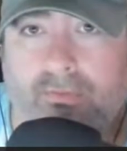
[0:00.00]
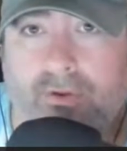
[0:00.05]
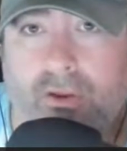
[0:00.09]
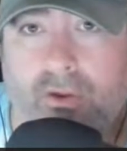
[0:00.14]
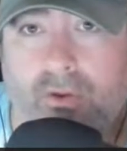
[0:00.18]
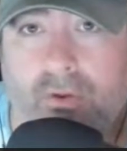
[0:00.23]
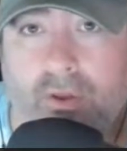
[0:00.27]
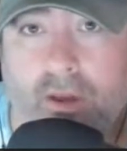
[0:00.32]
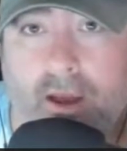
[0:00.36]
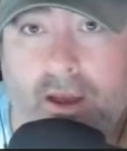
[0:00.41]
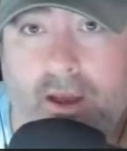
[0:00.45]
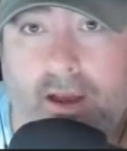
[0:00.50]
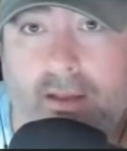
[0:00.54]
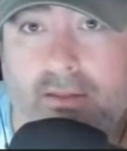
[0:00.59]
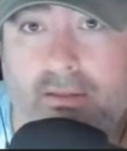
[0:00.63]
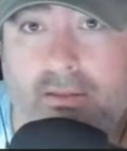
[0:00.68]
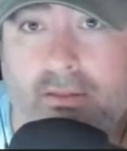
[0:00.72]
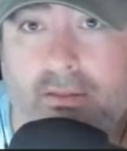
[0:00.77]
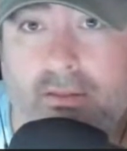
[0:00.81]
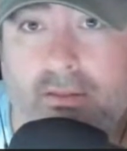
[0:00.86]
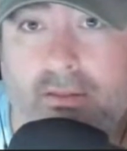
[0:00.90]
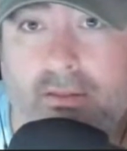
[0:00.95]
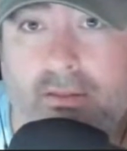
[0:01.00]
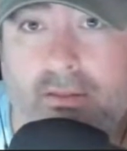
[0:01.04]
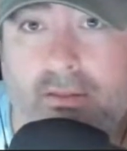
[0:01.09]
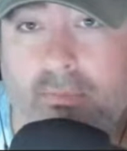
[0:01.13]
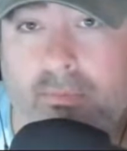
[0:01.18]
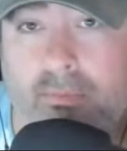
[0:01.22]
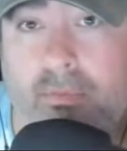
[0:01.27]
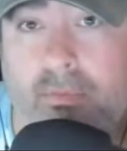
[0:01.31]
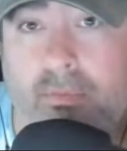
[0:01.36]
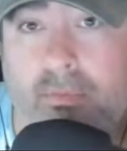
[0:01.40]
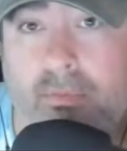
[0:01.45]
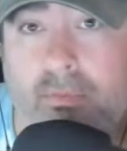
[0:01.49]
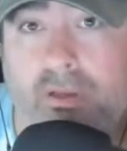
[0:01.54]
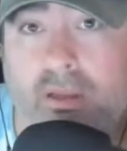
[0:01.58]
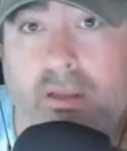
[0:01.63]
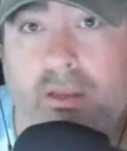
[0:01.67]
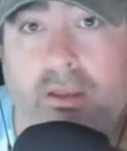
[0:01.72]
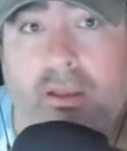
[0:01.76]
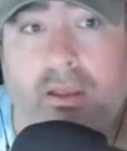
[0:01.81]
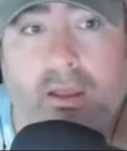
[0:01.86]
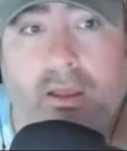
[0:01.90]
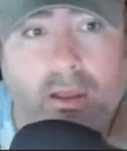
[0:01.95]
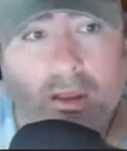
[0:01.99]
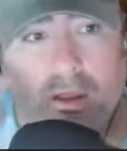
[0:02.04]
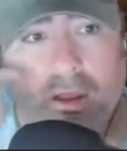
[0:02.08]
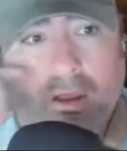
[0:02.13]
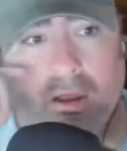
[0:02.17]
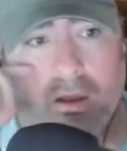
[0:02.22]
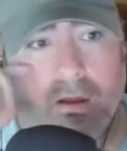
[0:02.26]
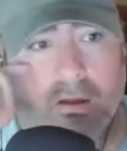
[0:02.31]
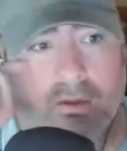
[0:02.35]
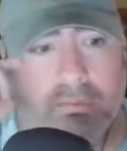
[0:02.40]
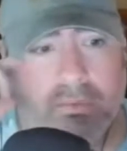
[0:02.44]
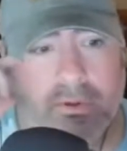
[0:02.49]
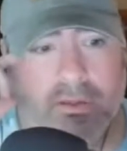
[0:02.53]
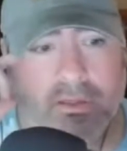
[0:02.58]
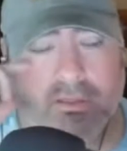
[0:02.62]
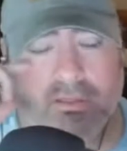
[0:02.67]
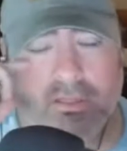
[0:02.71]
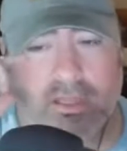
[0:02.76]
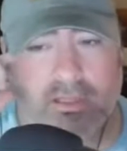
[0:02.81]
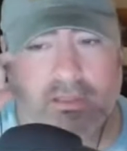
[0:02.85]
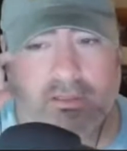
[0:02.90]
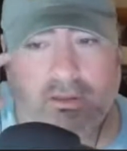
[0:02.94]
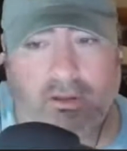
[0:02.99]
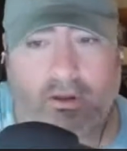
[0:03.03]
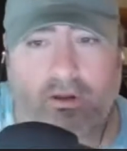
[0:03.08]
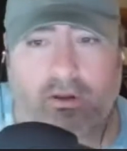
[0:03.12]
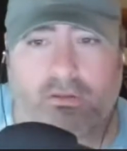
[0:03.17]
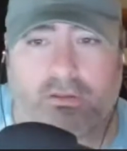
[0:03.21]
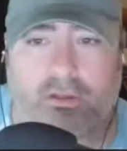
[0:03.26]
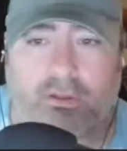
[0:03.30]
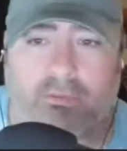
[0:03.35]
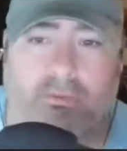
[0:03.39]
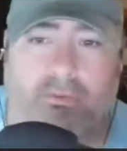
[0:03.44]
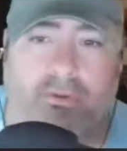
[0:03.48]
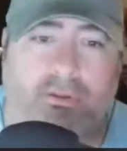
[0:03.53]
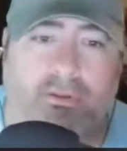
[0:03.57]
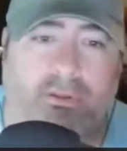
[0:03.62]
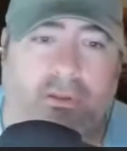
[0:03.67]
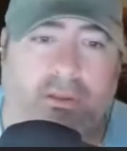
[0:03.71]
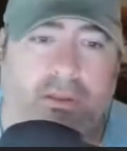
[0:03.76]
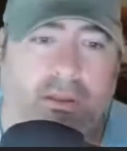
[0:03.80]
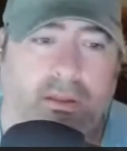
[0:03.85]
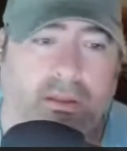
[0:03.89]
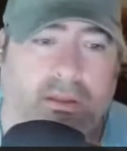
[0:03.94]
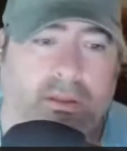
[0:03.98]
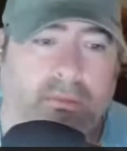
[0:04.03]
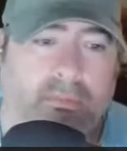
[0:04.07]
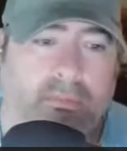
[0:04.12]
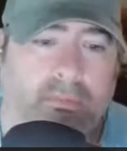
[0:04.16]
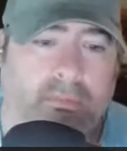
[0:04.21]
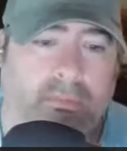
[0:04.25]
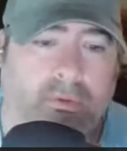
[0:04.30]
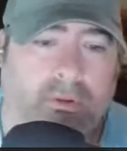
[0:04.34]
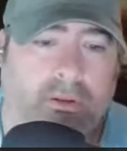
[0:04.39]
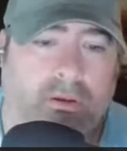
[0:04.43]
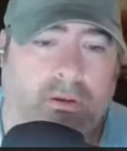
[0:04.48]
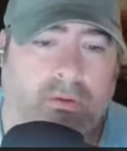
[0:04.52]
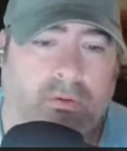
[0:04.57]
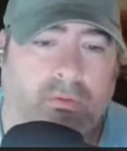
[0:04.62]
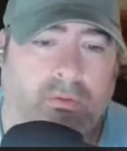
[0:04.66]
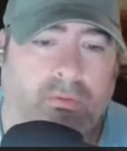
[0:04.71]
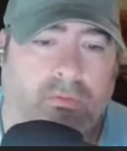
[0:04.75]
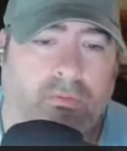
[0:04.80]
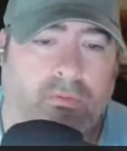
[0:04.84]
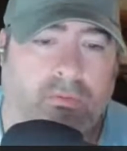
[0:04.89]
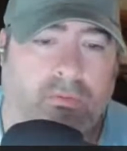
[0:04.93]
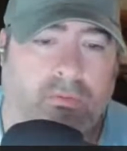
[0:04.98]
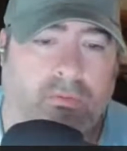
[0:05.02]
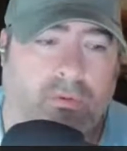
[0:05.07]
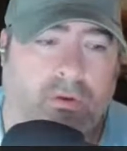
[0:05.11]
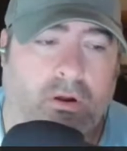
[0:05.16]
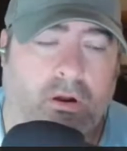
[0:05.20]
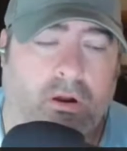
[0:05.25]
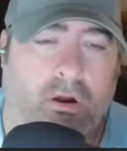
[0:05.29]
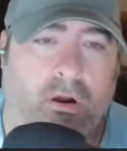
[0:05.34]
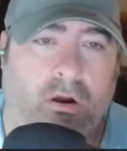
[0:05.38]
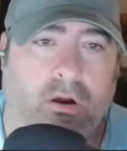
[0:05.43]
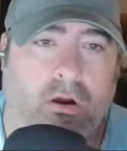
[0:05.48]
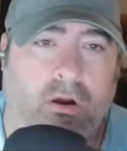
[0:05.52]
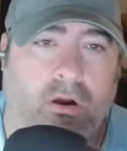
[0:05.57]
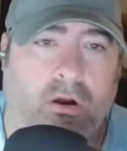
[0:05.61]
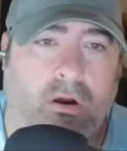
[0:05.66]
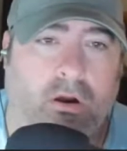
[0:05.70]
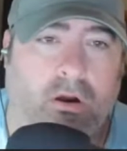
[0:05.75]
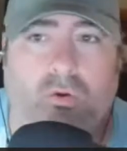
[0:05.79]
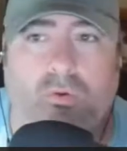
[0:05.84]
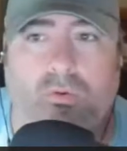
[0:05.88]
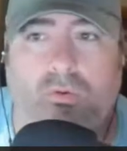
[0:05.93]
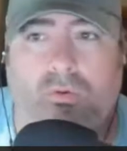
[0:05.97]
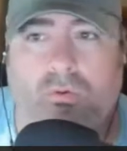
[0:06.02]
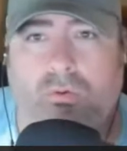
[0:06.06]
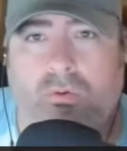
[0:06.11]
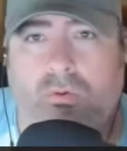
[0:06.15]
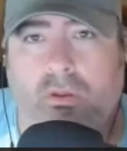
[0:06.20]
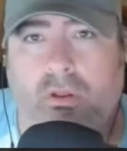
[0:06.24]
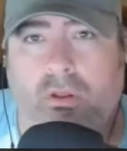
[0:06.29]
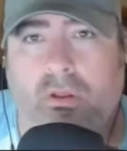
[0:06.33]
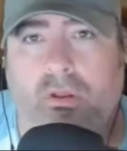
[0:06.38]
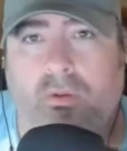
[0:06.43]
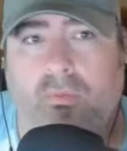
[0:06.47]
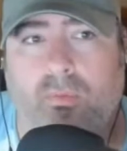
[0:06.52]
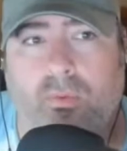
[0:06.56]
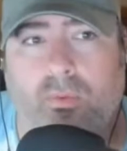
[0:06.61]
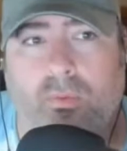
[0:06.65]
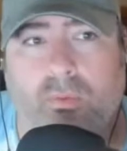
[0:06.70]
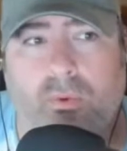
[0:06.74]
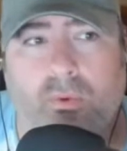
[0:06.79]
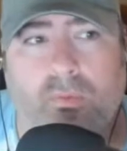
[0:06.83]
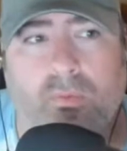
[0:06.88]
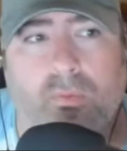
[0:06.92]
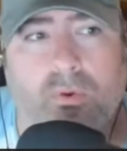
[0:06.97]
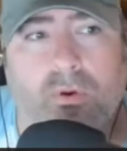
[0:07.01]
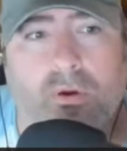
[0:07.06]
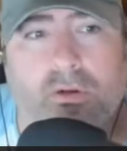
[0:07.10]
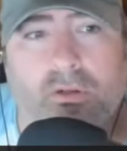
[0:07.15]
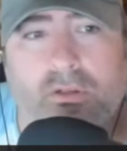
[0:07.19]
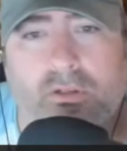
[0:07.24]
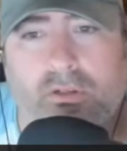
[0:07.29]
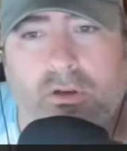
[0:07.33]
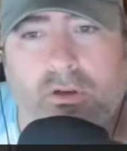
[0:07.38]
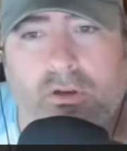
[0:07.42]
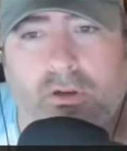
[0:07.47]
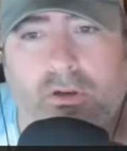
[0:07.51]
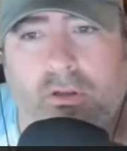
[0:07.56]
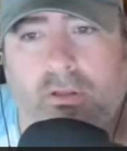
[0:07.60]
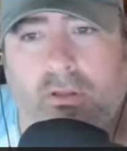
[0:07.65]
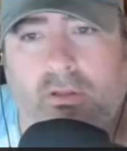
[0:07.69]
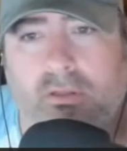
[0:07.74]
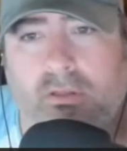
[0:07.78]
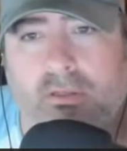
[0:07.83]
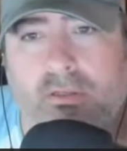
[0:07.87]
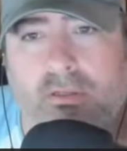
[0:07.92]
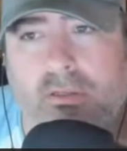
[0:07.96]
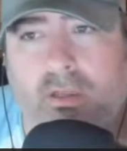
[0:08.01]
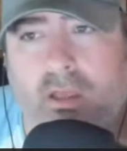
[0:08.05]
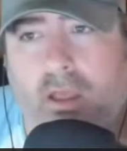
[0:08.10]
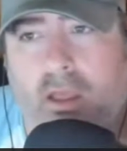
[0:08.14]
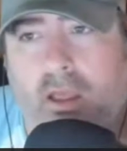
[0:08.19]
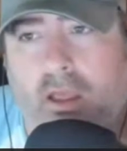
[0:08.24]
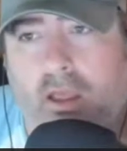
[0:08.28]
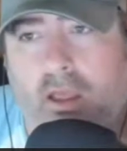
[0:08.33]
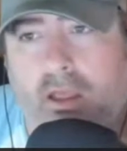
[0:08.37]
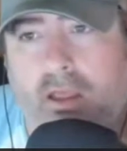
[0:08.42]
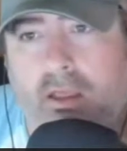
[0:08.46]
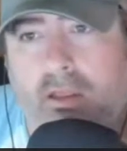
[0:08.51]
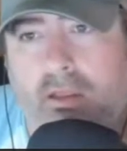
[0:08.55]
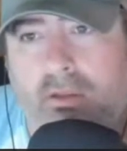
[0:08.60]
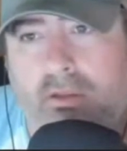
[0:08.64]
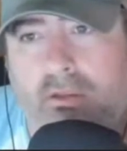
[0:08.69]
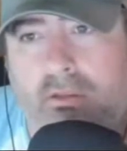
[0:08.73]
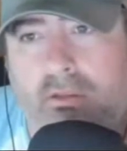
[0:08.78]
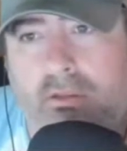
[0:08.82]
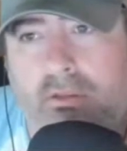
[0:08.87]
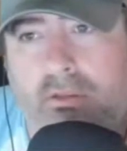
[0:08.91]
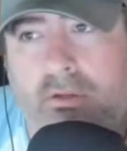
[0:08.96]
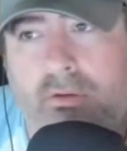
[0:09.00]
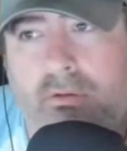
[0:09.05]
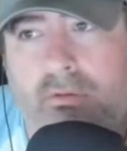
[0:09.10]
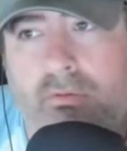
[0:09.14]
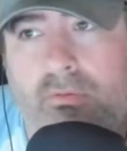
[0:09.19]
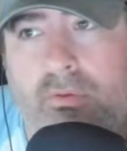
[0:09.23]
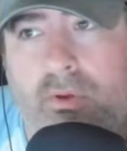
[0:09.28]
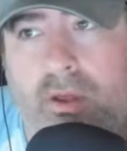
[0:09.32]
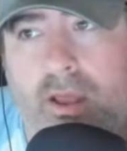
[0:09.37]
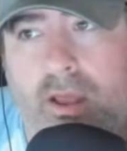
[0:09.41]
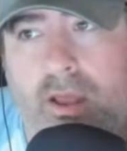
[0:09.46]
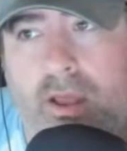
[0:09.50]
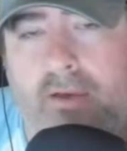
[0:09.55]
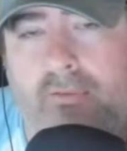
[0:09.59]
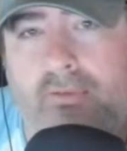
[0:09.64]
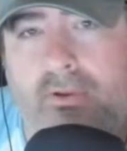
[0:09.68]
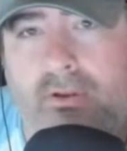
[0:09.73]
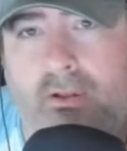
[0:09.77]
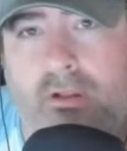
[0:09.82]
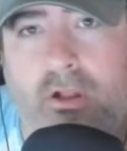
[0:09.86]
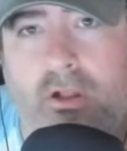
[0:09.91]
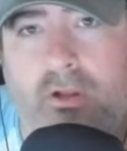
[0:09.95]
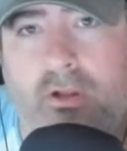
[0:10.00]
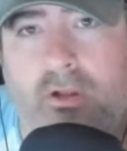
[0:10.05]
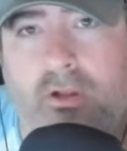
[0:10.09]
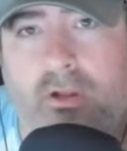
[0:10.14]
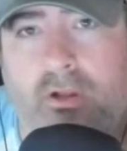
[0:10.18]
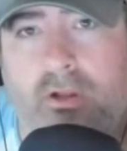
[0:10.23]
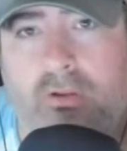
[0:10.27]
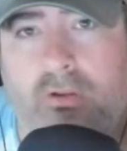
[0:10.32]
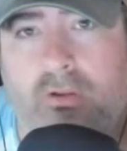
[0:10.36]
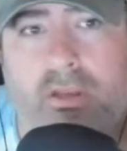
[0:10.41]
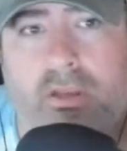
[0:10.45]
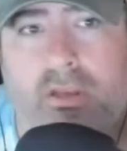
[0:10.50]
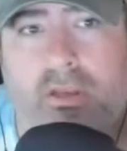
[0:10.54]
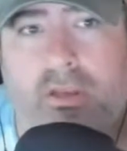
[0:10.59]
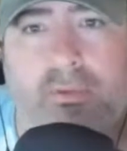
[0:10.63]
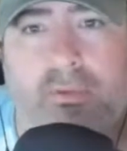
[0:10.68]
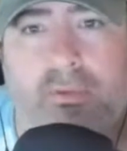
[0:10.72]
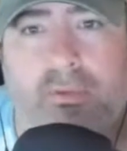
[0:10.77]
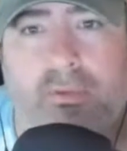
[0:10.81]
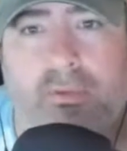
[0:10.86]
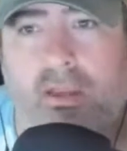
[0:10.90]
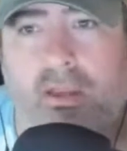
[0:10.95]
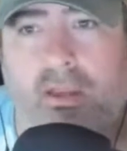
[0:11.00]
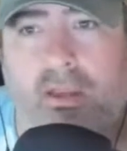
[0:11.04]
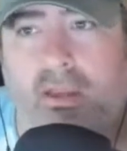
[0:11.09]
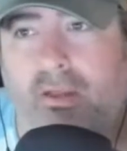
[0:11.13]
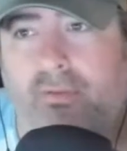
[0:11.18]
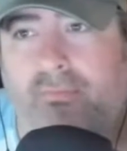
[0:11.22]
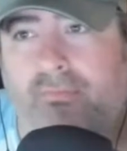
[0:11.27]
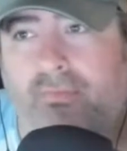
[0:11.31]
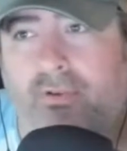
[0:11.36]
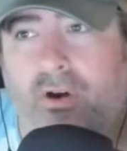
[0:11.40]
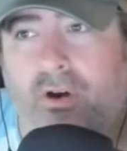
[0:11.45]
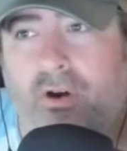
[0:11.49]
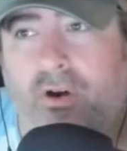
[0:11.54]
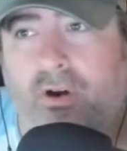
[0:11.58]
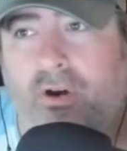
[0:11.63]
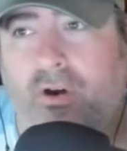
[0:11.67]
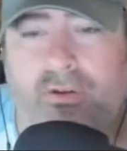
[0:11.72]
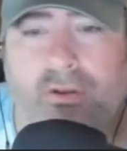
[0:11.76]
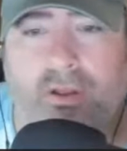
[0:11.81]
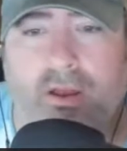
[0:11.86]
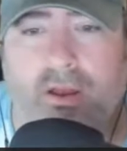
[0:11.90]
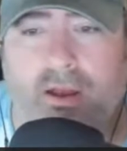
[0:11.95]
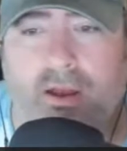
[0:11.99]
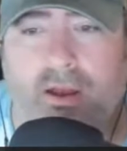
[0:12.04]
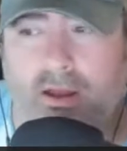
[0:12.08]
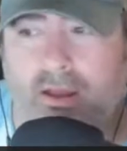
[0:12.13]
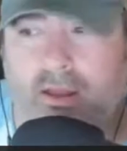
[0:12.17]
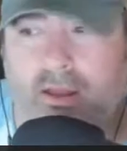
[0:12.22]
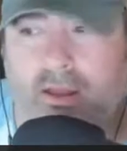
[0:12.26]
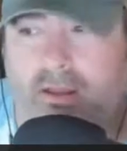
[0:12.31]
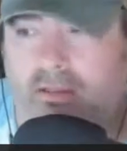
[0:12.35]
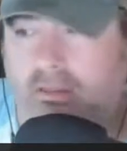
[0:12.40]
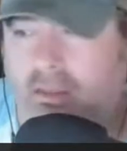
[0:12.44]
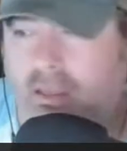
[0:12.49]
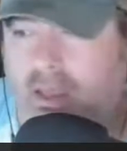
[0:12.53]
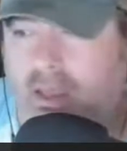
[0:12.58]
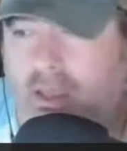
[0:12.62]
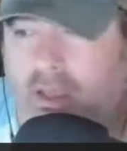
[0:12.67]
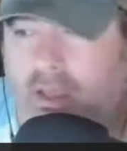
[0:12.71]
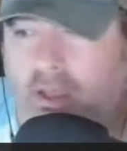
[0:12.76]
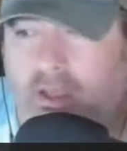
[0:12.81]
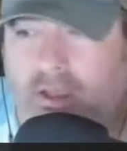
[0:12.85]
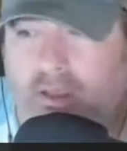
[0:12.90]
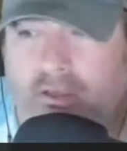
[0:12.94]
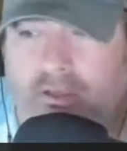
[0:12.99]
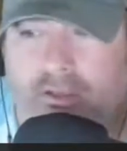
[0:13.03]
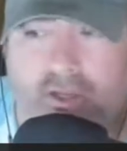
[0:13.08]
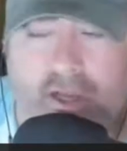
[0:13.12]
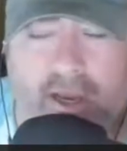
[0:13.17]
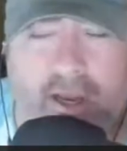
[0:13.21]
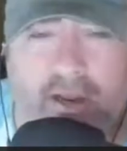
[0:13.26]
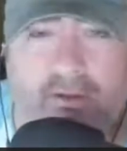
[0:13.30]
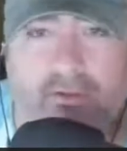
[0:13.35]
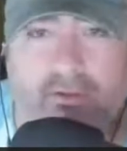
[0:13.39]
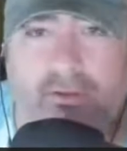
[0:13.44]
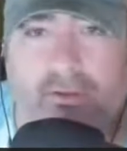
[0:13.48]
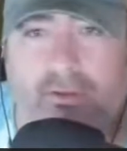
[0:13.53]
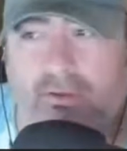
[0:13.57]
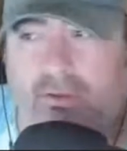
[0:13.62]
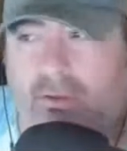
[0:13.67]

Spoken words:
you guys, the community, because that's ultimately our goal when we wanted to start this is to have a close-knit community, involve you guys, chat with you